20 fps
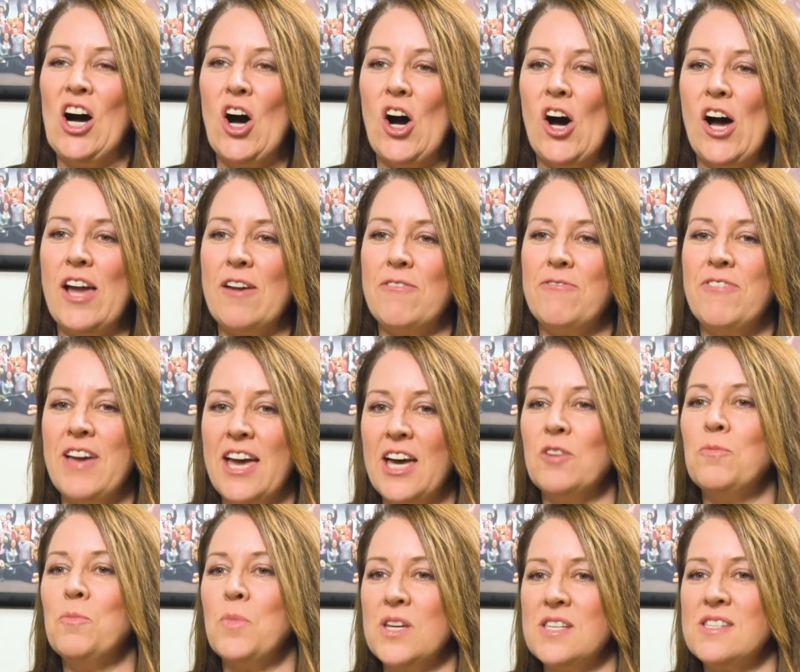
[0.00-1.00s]
I
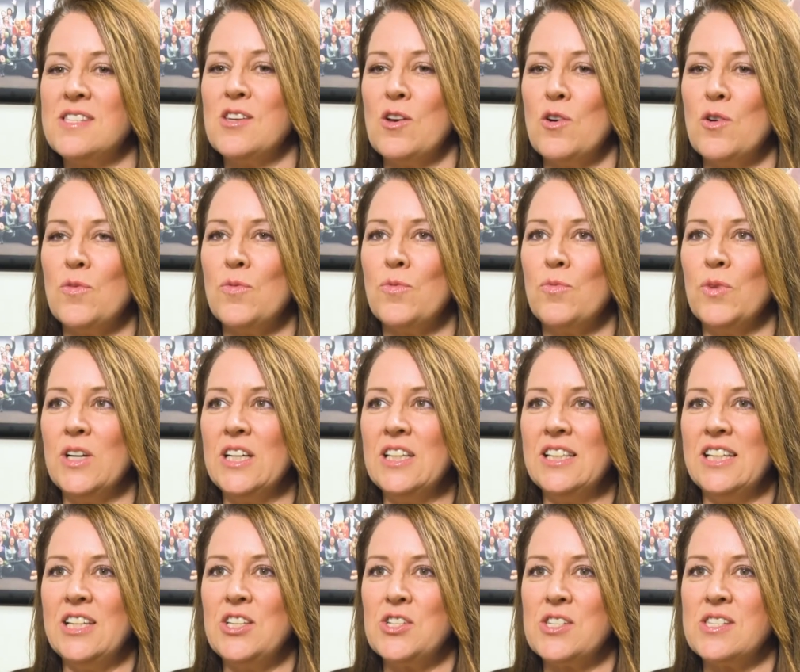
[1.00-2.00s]
found myself
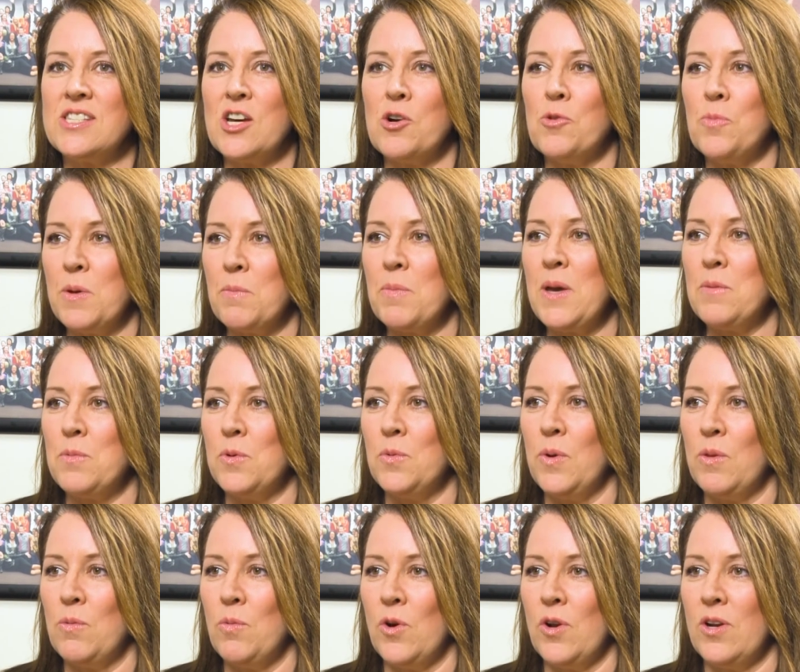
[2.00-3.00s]
really just helping people
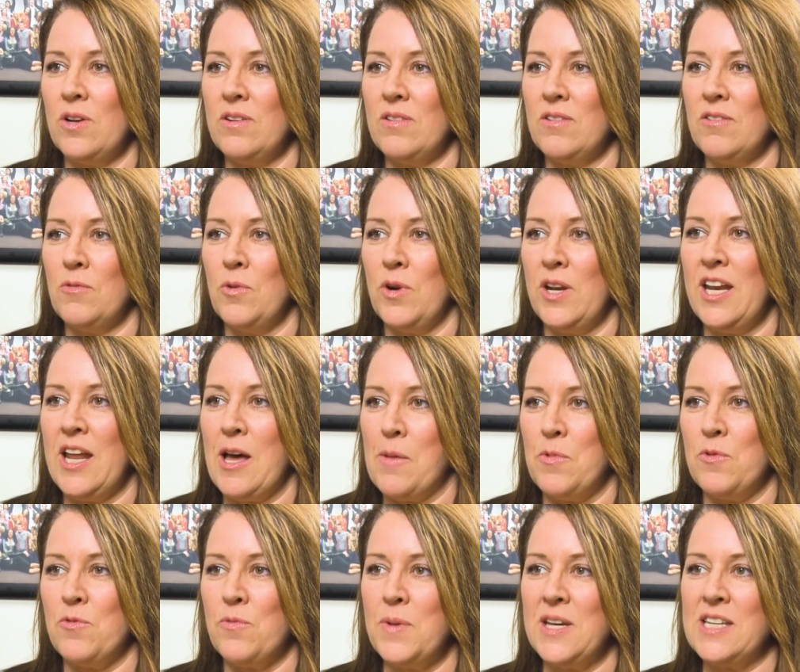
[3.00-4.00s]
with what had
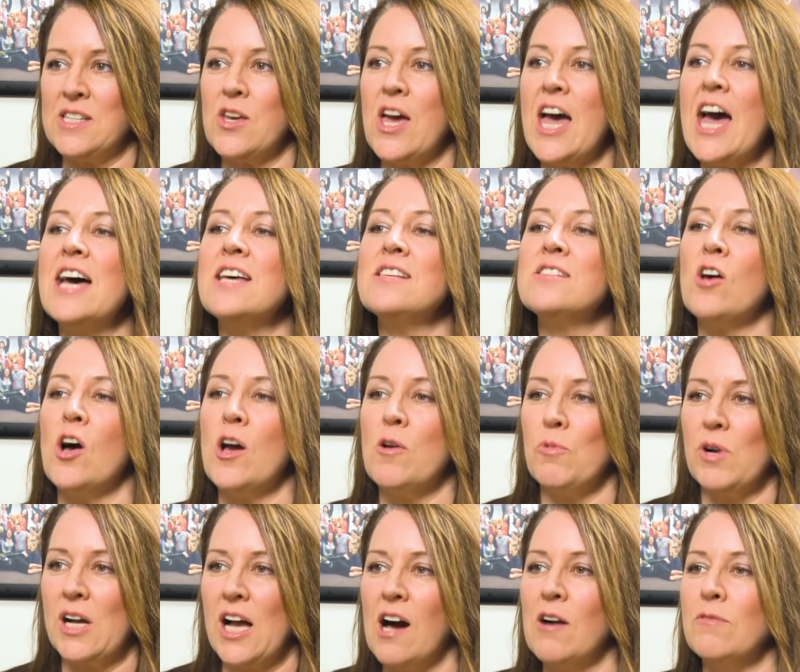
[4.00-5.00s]
happened for me. So as I
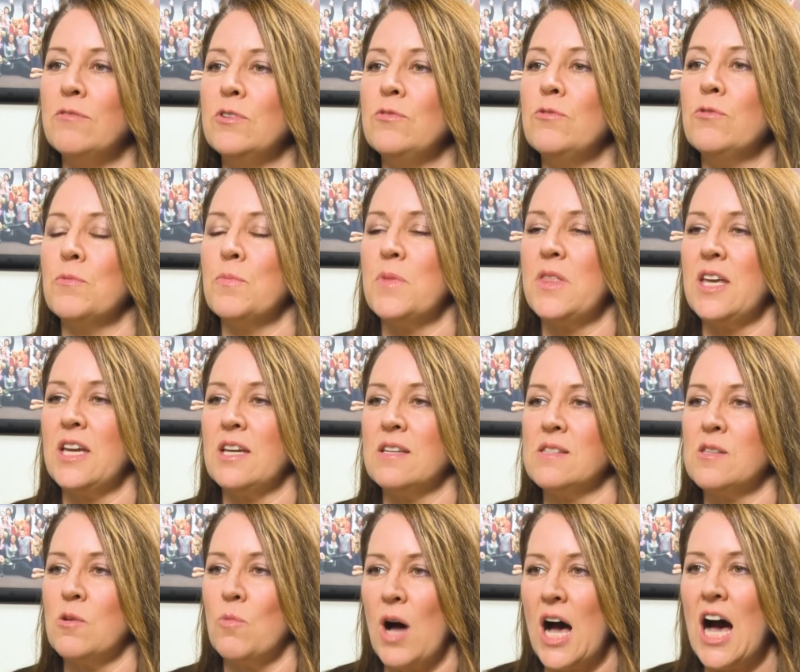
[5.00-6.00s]
recovered from
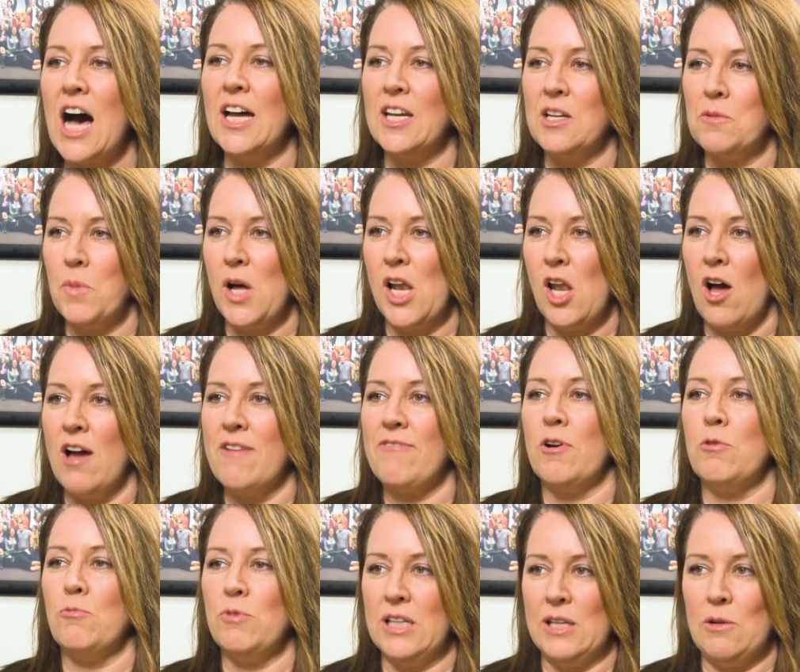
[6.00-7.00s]
things that were hard in my life,
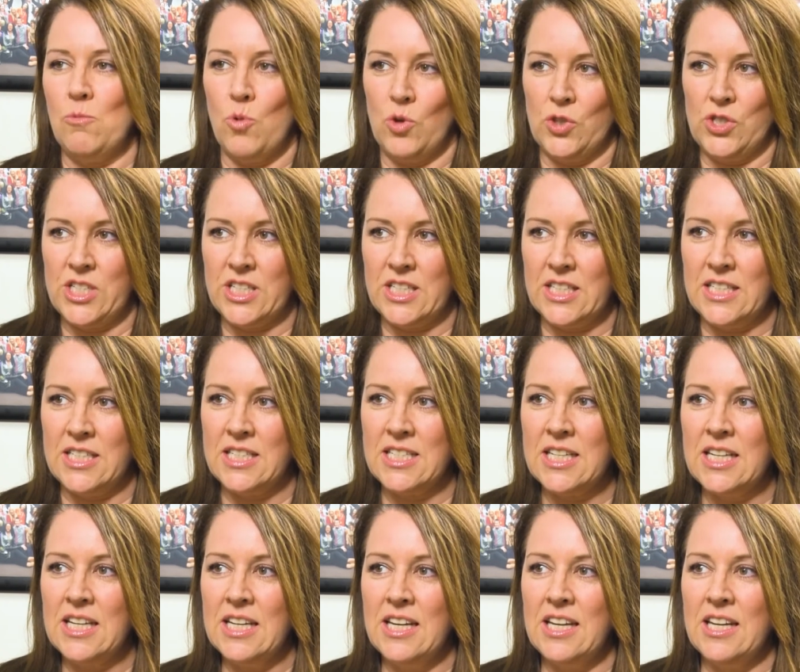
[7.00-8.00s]
I really wanted
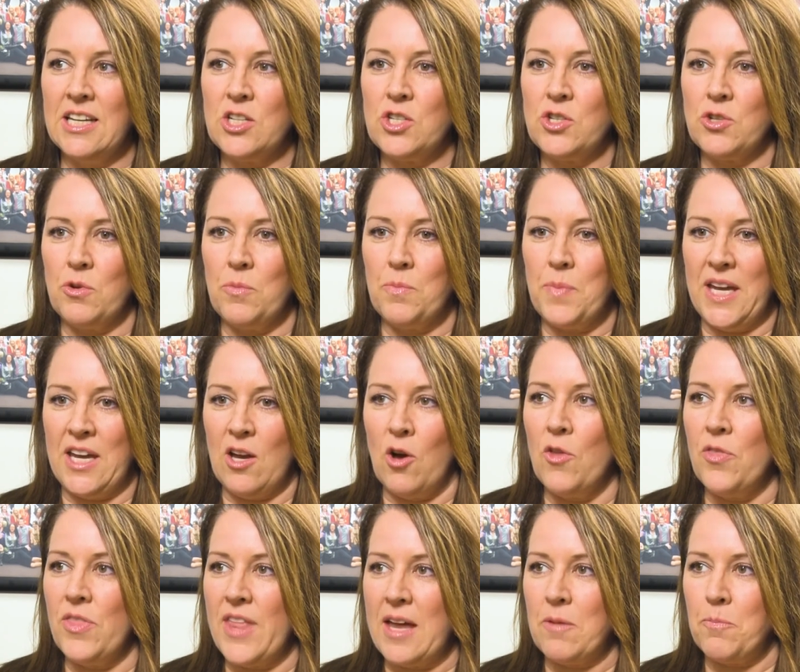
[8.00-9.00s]
to be
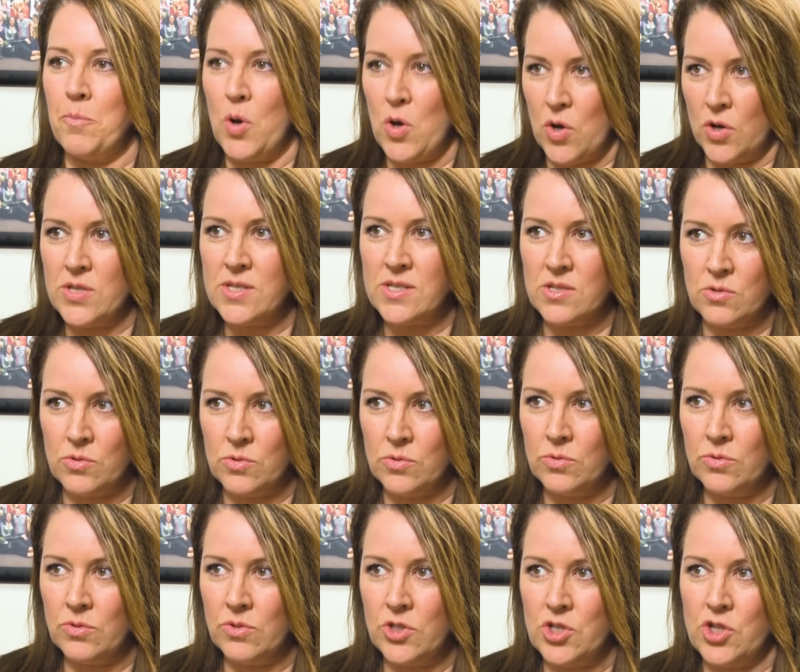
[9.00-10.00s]
on that
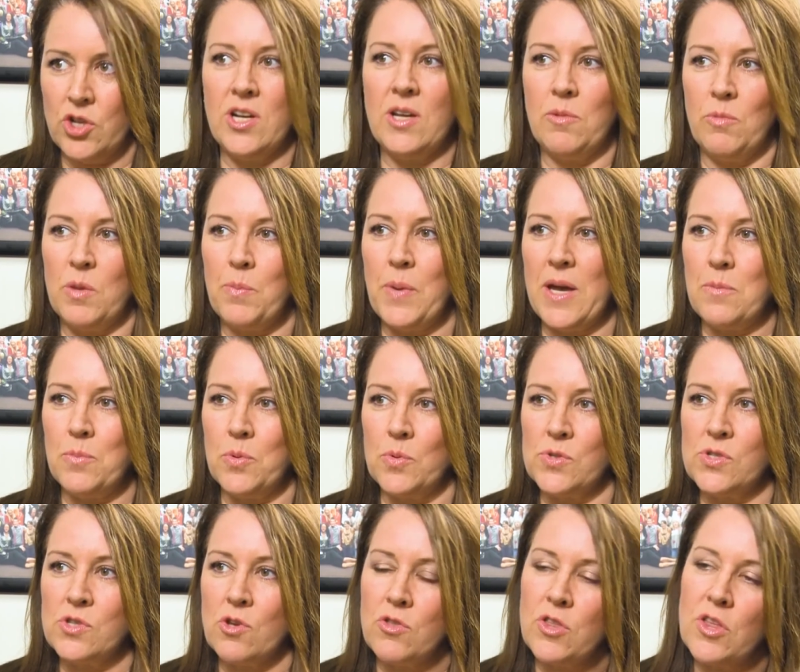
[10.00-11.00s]
personal journey with people
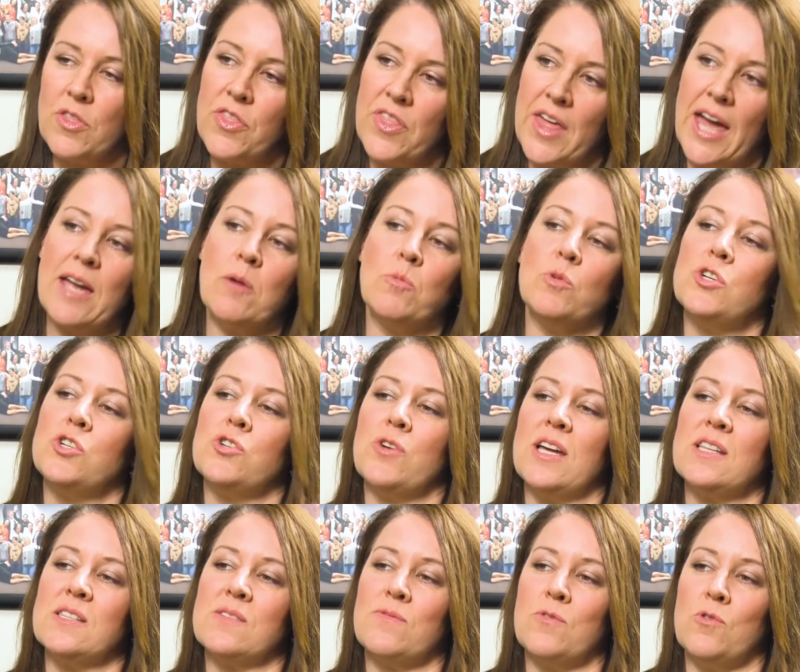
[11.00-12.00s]
so that they would
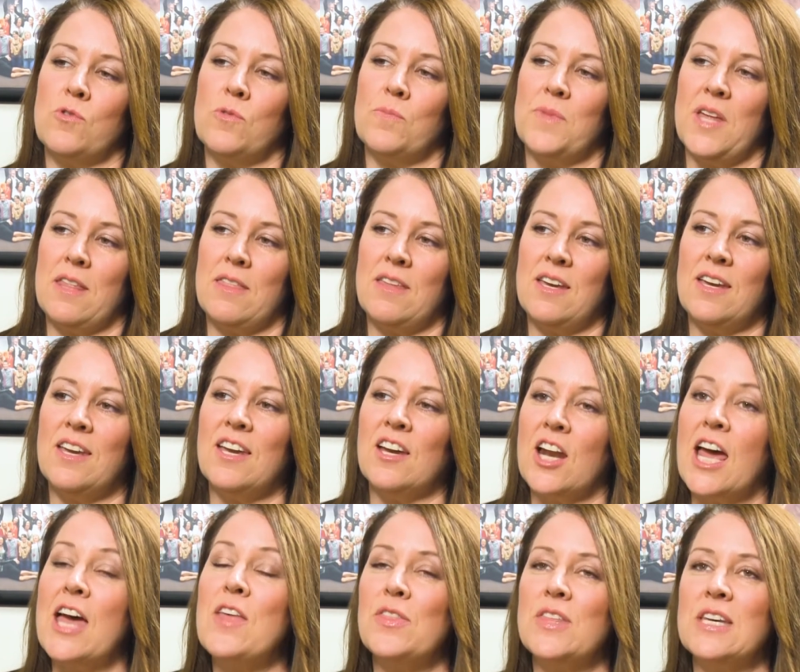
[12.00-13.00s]
transform their thinking.
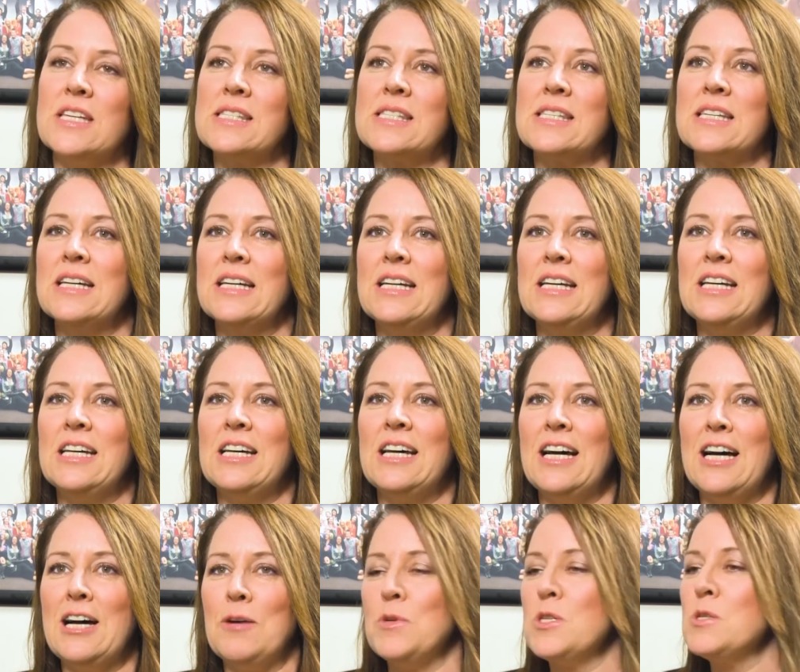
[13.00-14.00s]
And I had this,
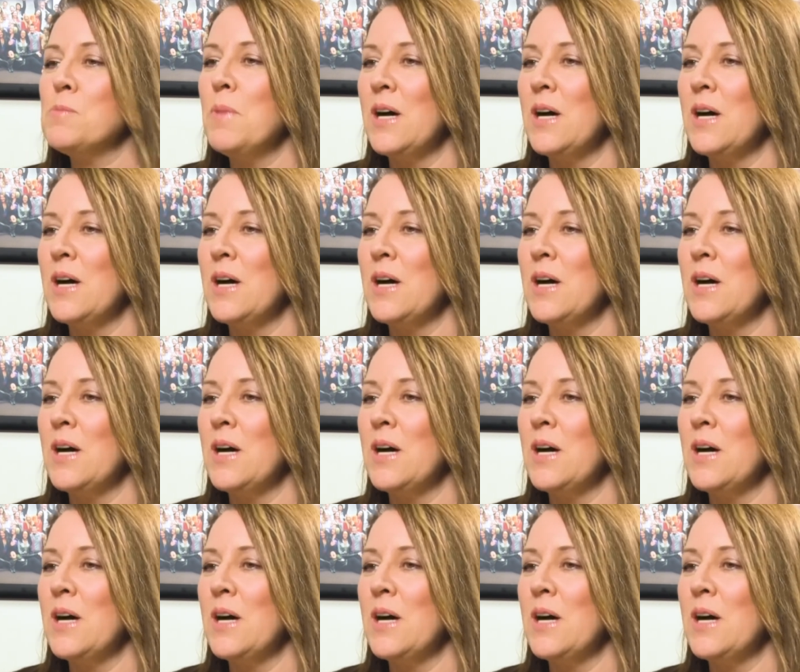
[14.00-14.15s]
it's